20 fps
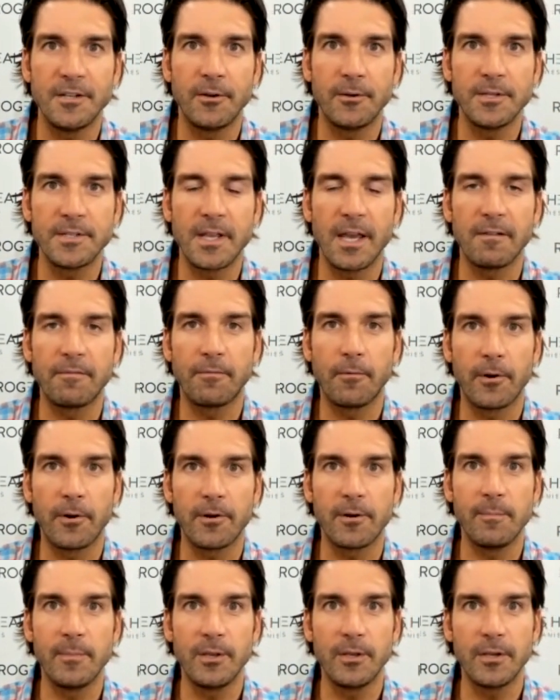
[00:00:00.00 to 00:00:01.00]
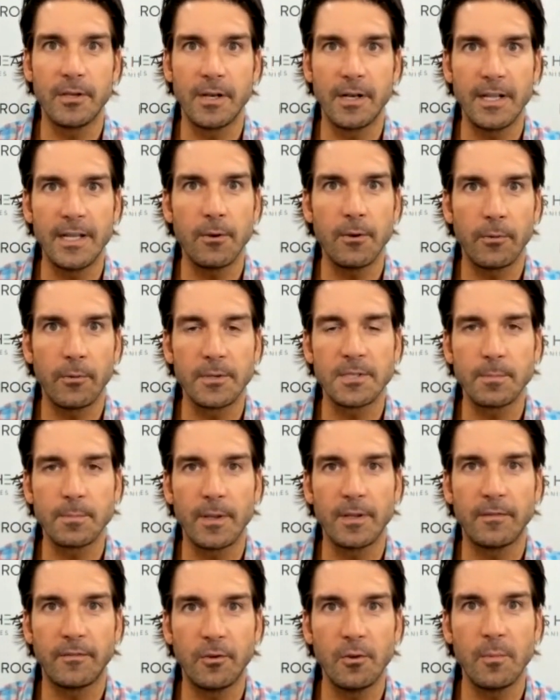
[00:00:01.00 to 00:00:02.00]
You know, he's got 400 million, and he only
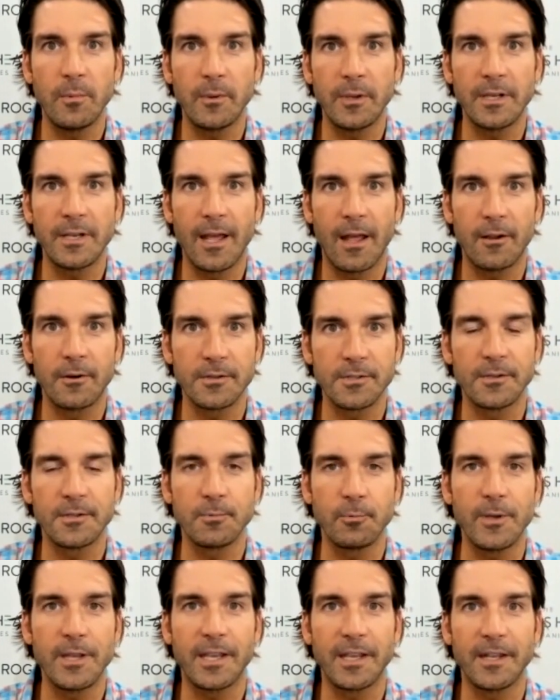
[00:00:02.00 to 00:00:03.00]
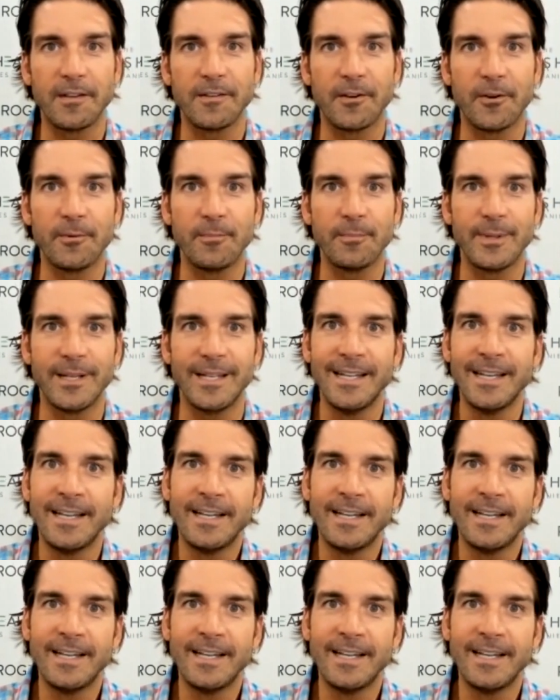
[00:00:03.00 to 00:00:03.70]
spent two million dollars on his weekend home. But